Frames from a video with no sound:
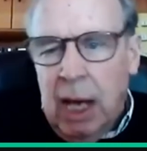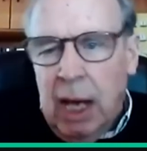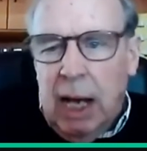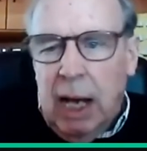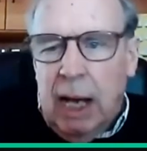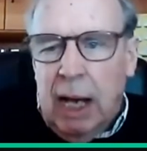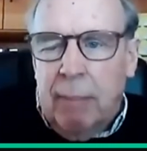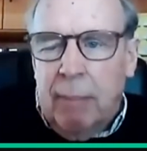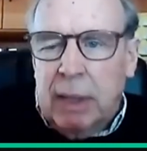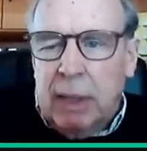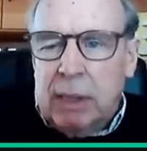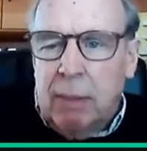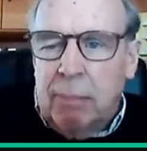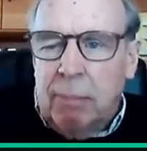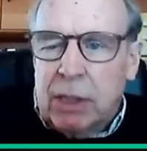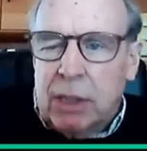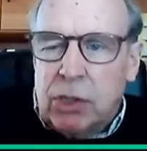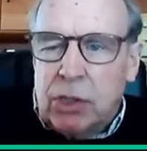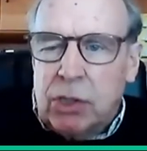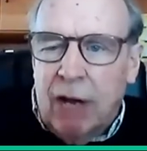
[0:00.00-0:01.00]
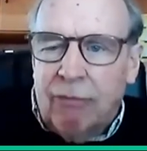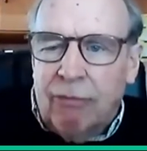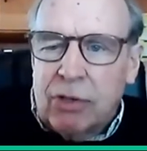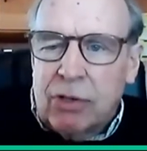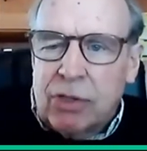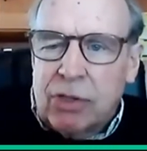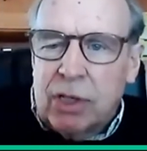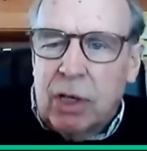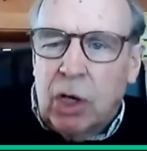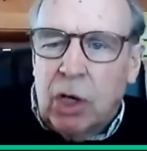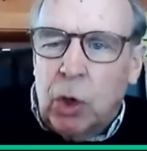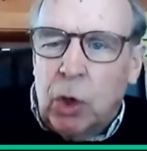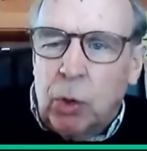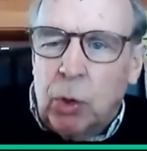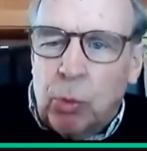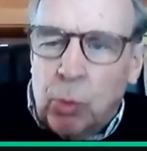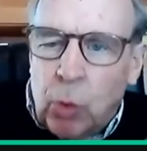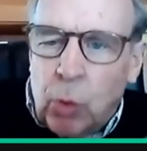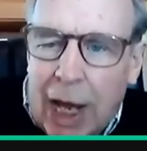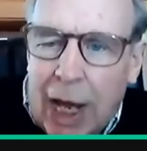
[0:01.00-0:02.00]
Uh, but, but Jefferson could
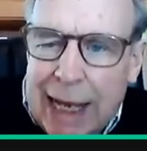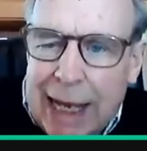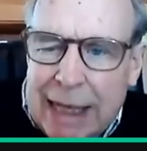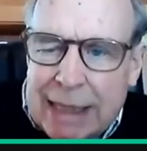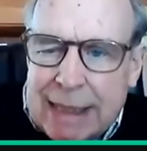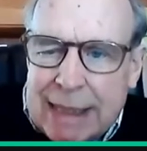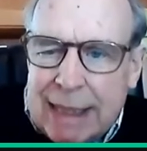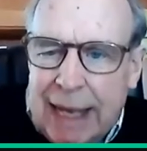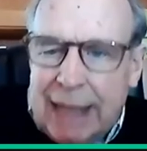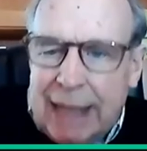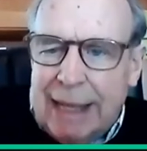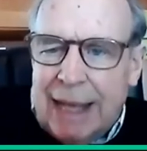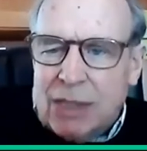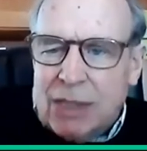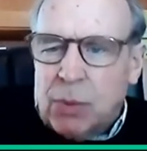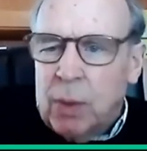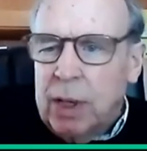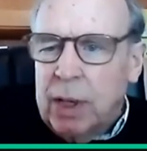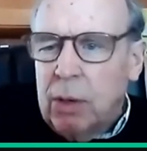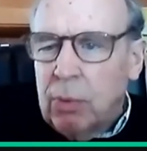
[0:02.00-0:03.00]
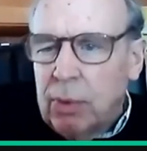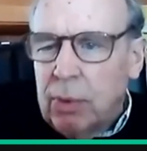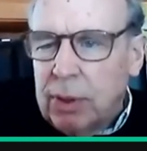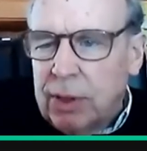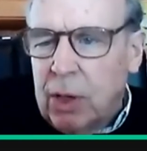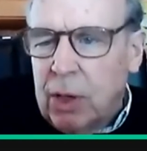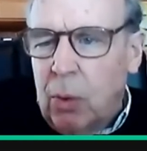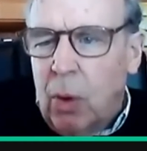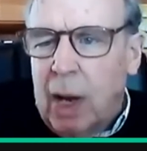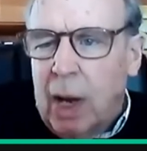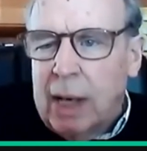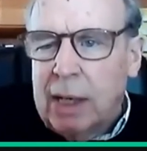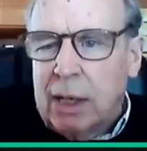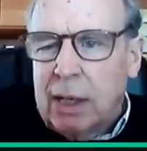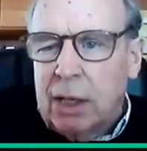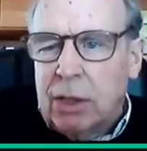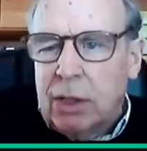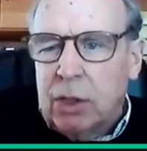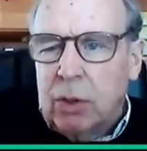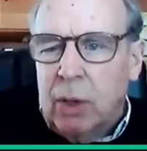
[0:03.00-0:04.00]
write, and that's what he really wanted to
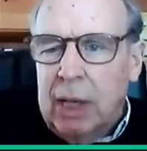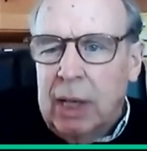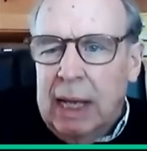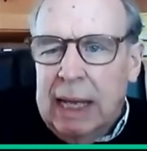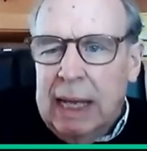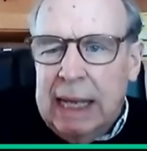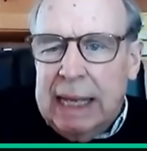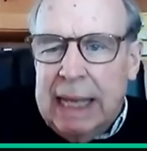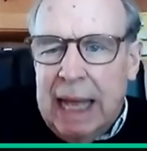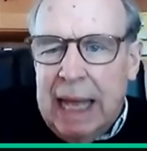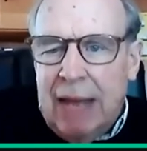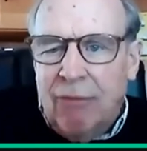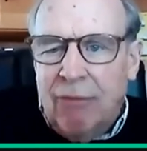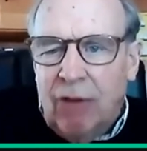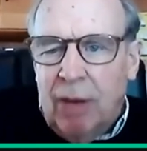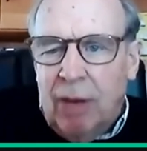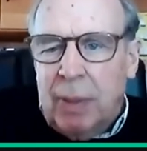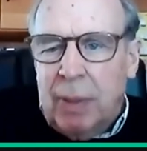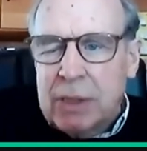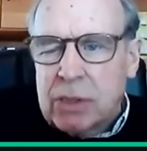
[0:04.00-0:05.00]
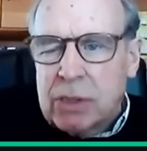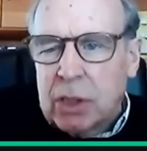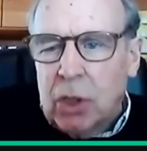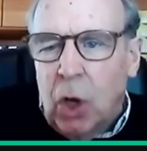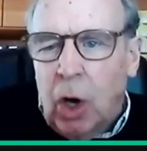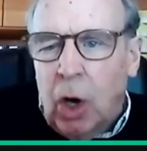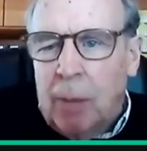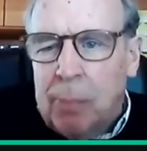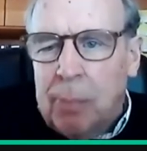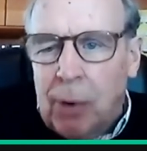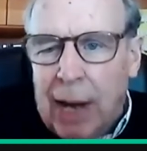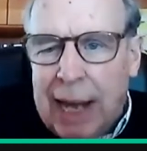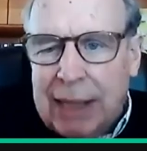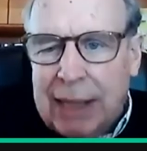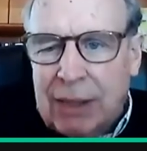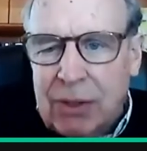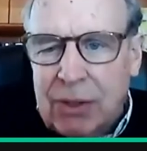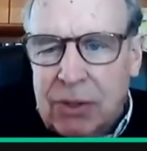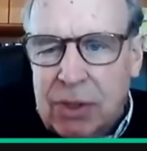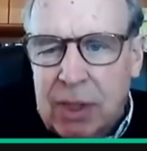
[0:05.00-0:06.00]
do. He gave up his law
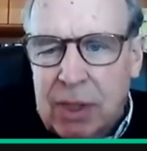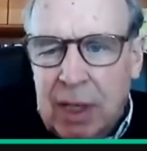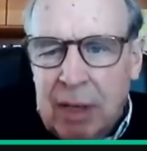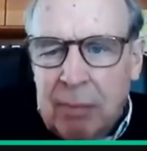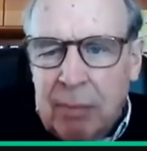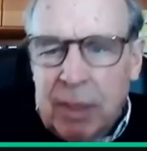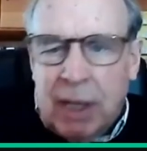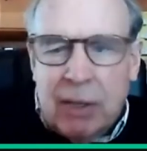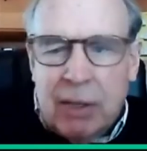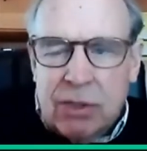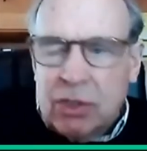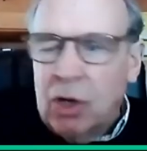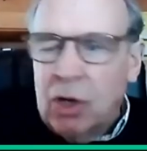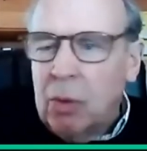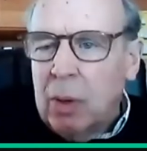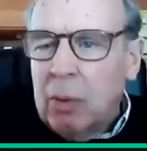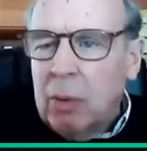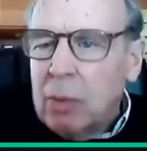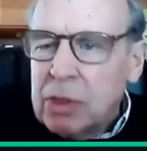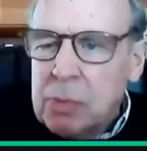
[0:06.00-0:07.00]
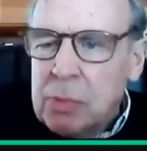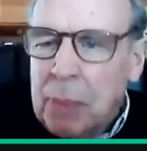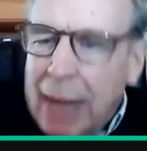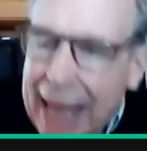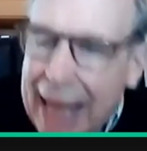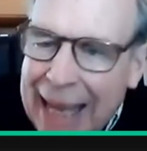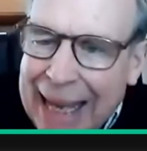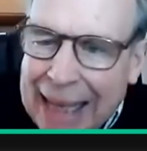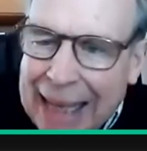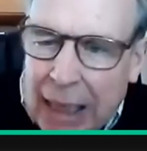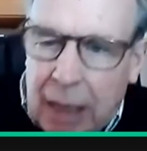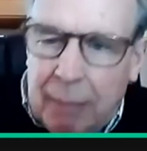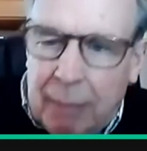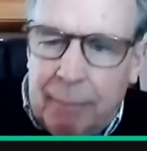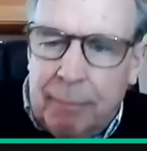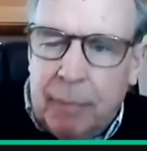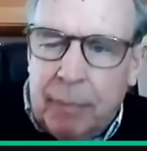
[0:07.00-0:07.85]
practice because no one was paying him.